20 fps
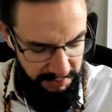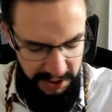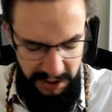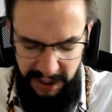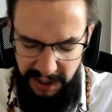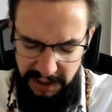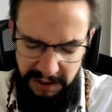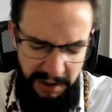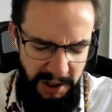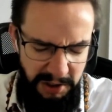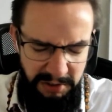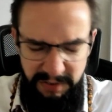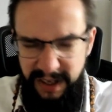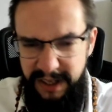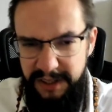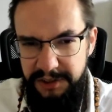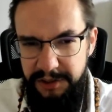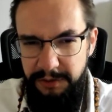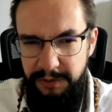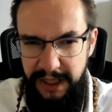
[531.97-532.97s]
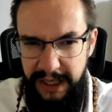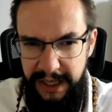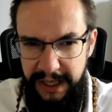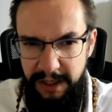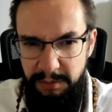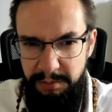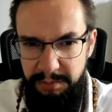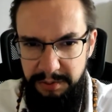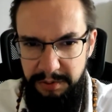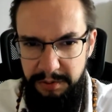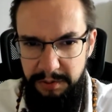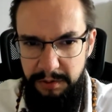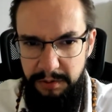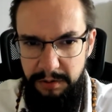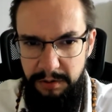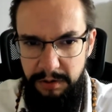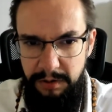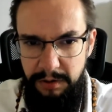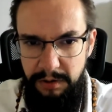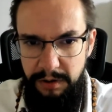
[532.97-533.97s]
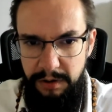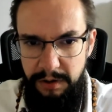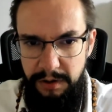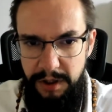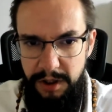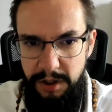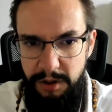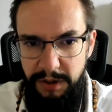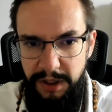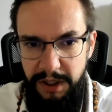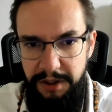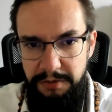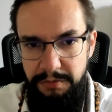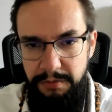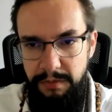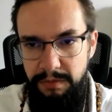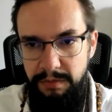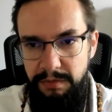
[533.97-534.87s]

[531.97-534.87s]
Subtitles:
like advisory help, like